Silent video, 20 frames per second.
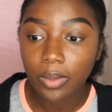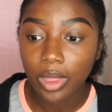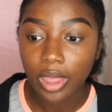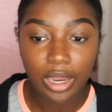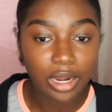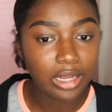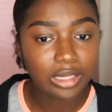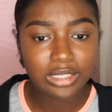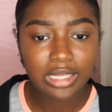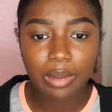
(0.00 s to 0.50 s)

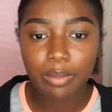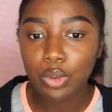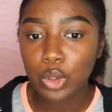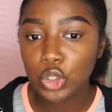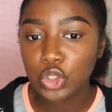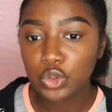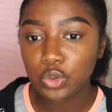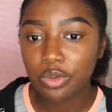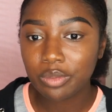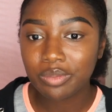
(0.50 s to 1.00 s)
And
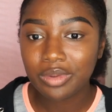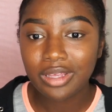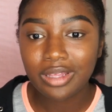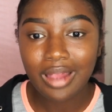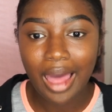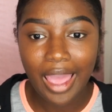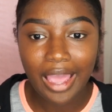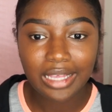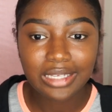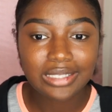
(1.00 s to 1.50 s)
examples would be
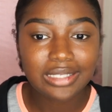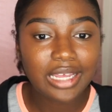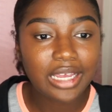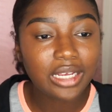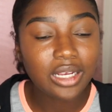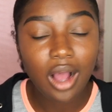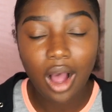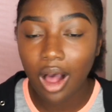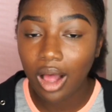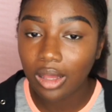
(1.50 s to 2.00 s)
like
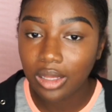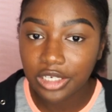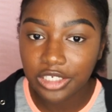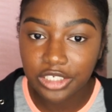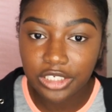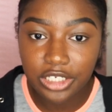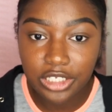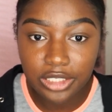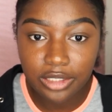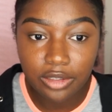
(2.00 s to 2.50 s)
state
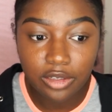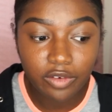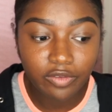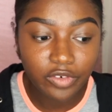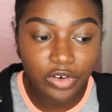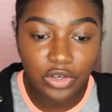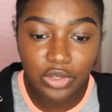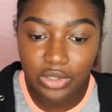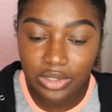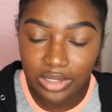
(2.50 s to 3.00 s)
colleges,
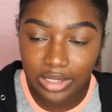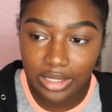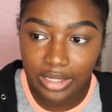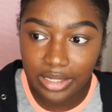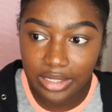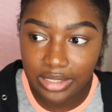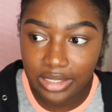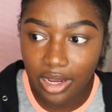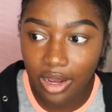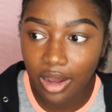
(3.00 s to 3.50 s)

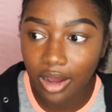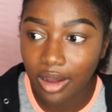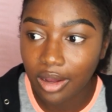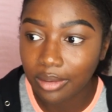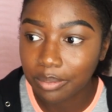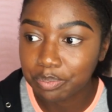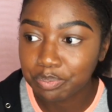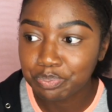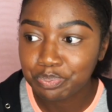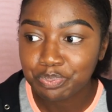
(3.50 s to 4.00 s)
universities,
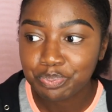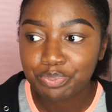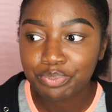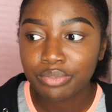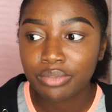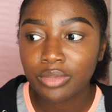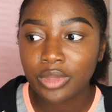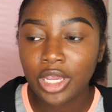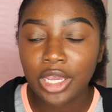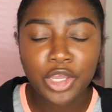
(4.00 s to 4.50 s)
um,
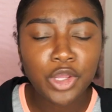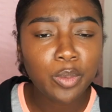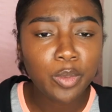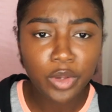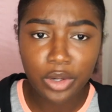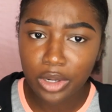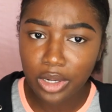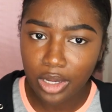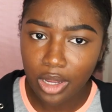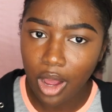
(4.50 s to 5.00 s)

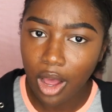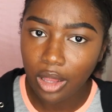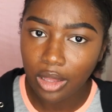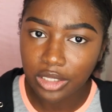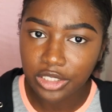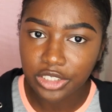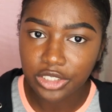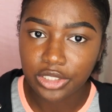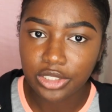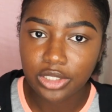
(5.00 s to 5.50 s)
community
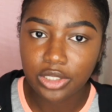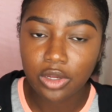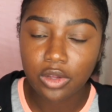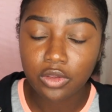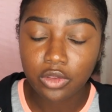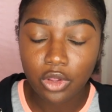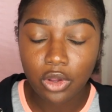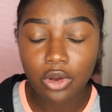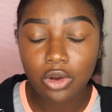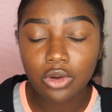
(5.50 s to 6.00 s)
colleges.
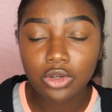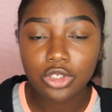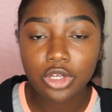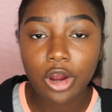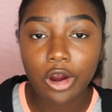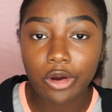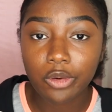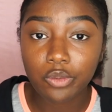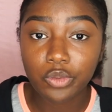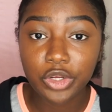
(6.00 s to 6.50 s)
Those
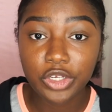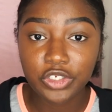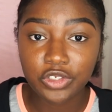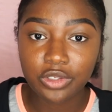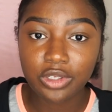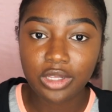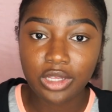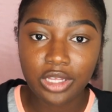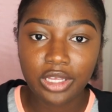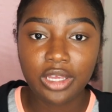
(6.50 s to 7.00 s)
are
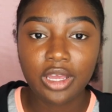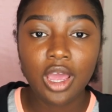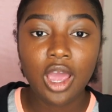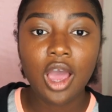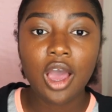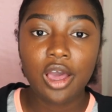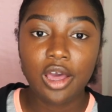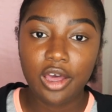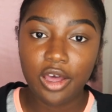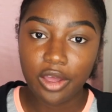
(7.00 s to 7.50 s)
regionally
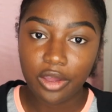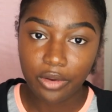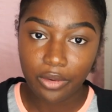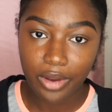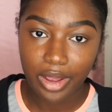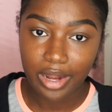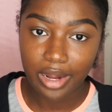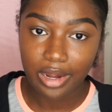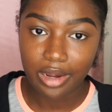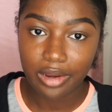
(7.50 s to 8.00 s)

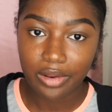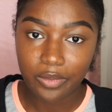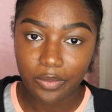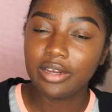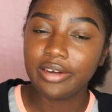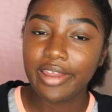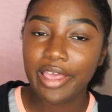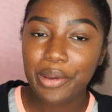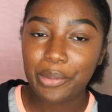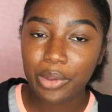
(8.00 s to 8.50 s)
accredited.
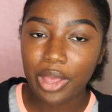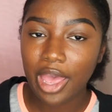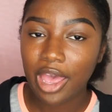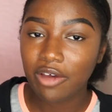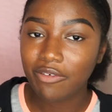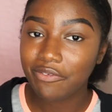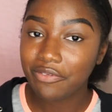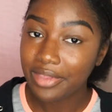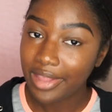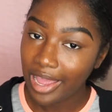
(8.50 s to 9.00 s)
Now we
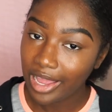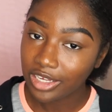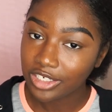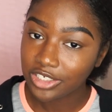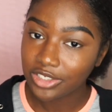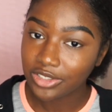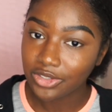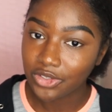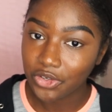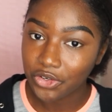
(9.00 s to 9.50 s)
have
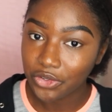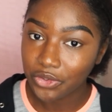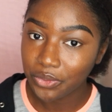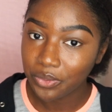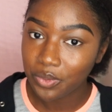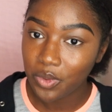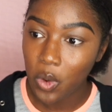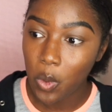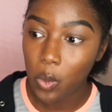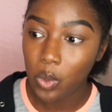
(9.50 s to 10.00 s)
national,
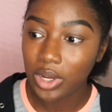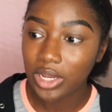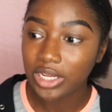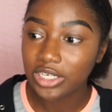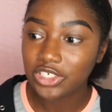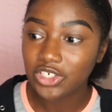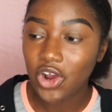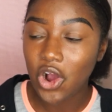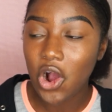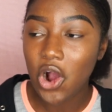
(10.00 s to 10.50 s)

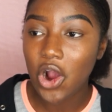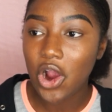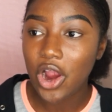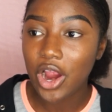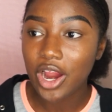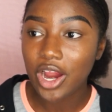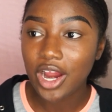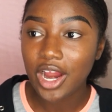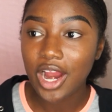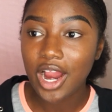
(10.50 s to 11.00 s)
which
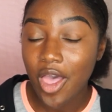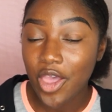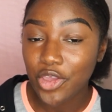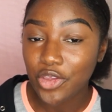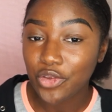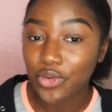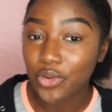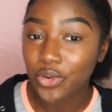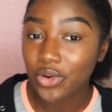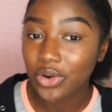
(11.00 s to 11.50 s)
are
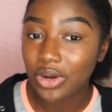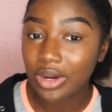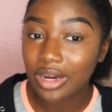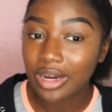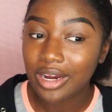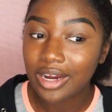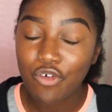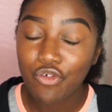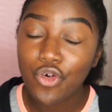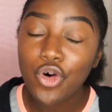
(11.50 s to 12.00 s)
your
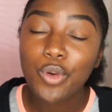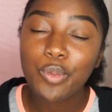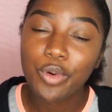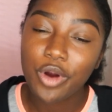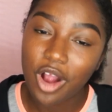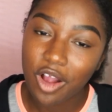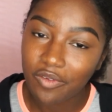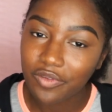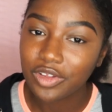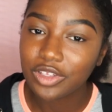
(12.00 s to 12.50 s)

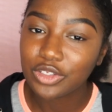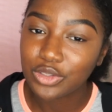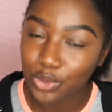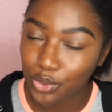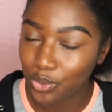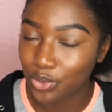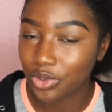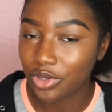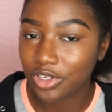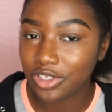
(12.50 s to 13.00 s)
for-profit
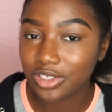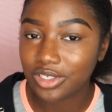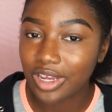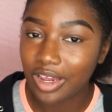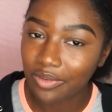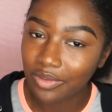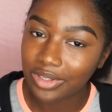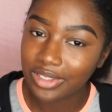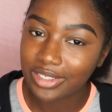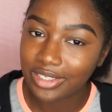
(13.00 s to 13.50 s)
schools,
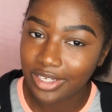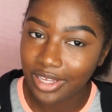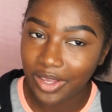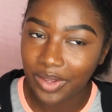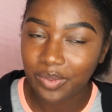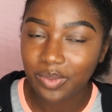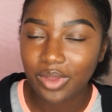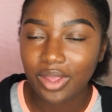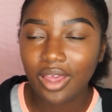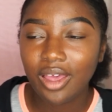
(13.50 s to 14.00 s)
I would say.